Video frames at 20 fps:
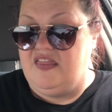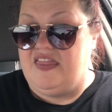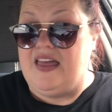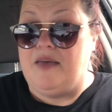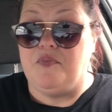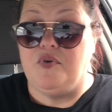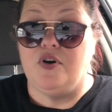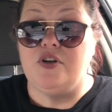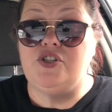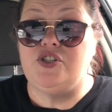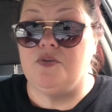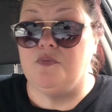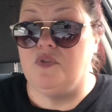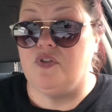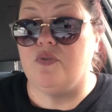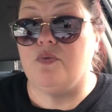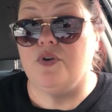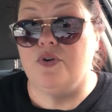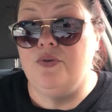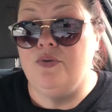they push them
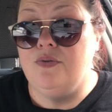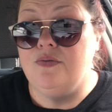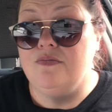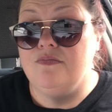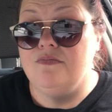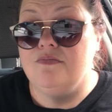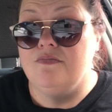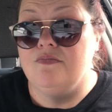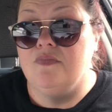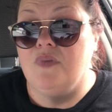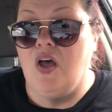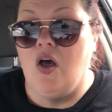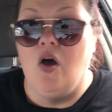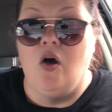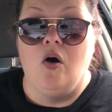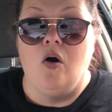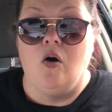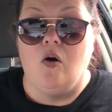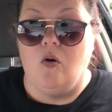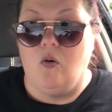through
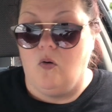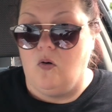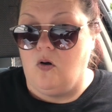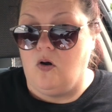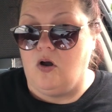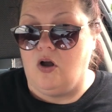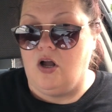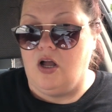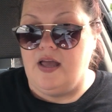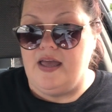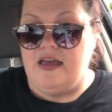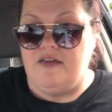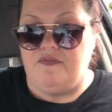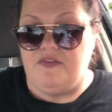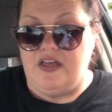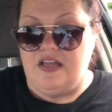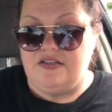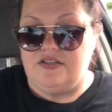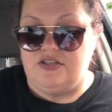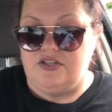or
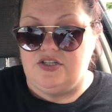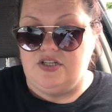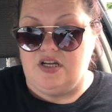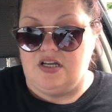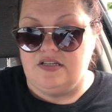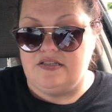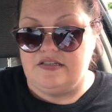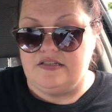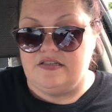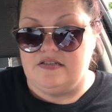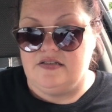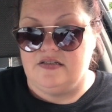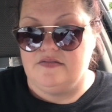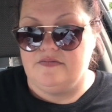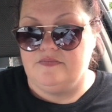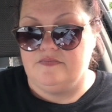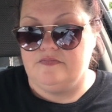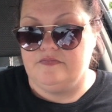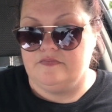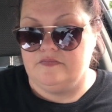if it's just
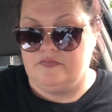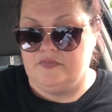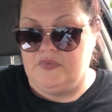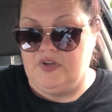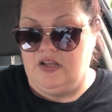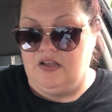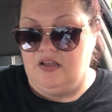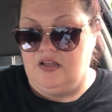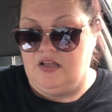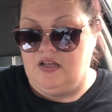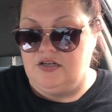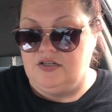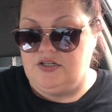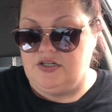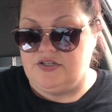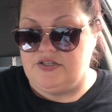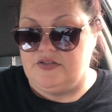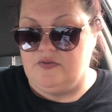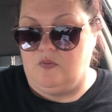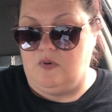
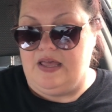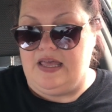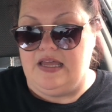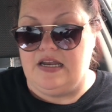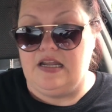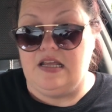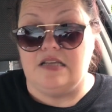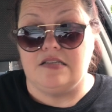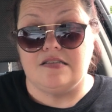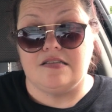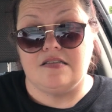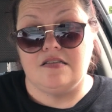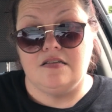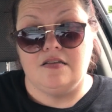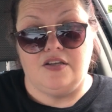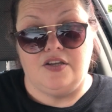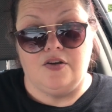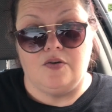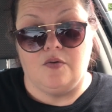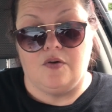just the way it is.
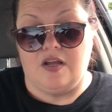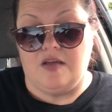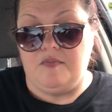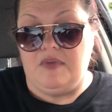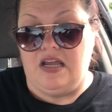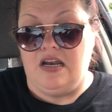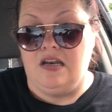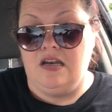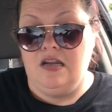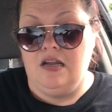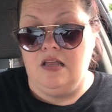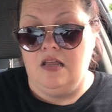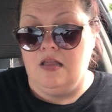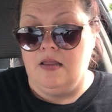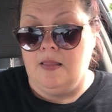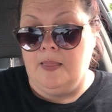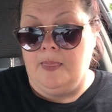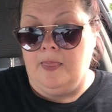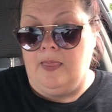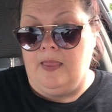You know what I mean?
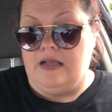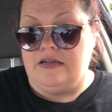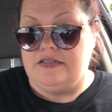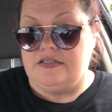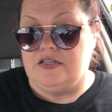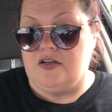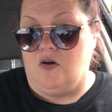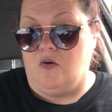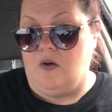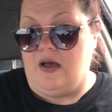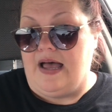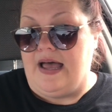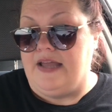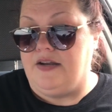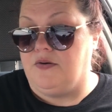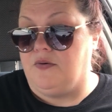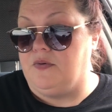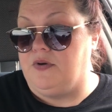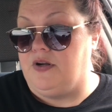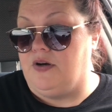So I
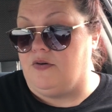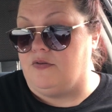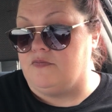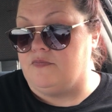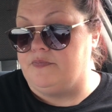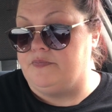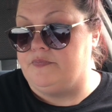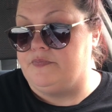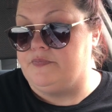don't know.